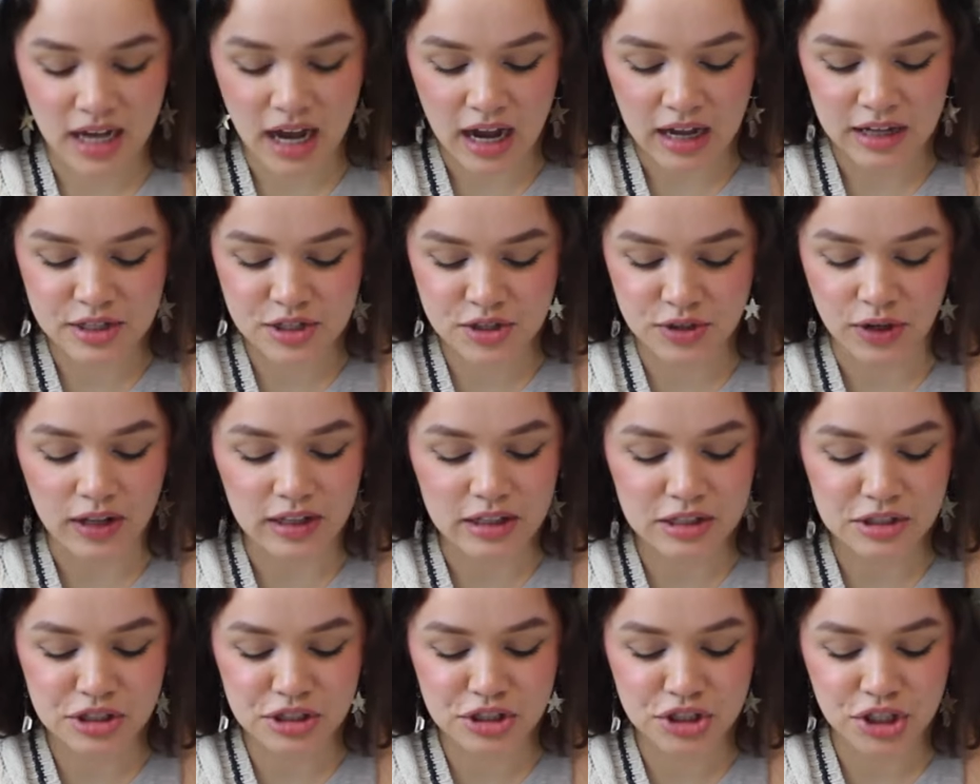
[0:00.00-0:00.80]

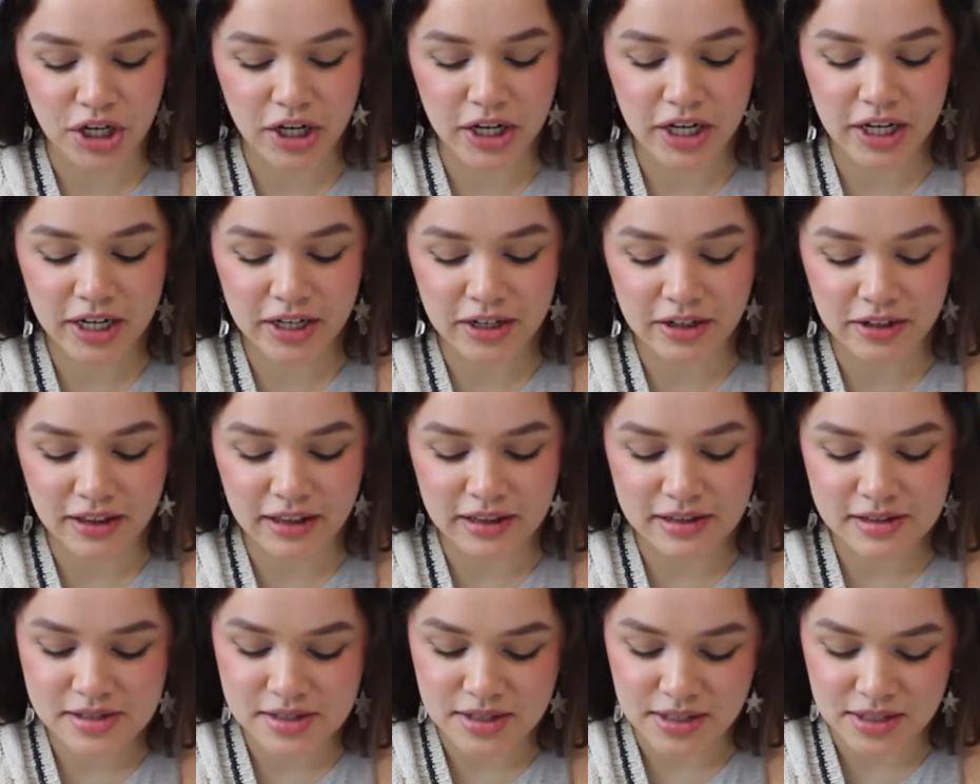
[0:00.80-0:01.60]
astrology chart or
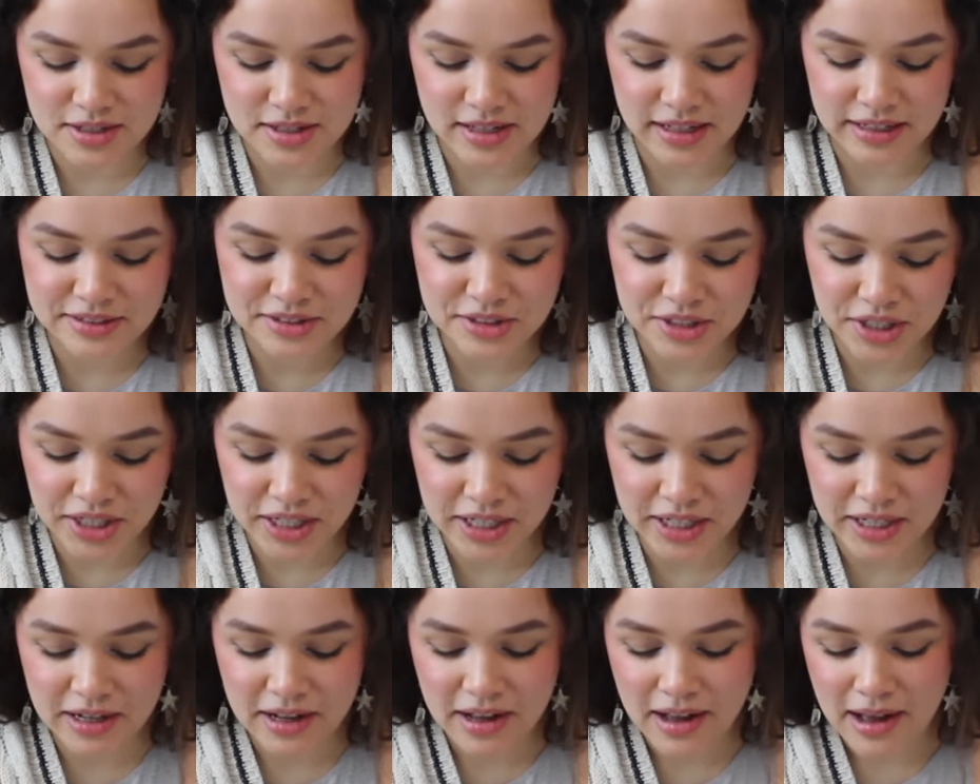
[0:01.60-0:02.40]
like star sign
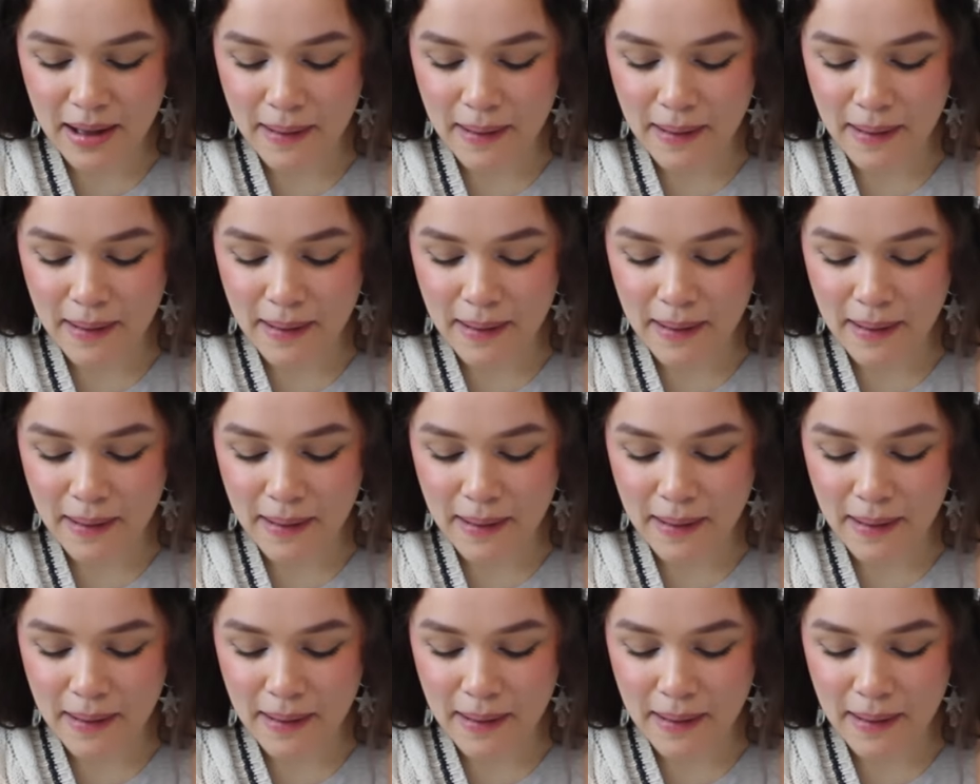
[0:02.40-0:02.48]
chart,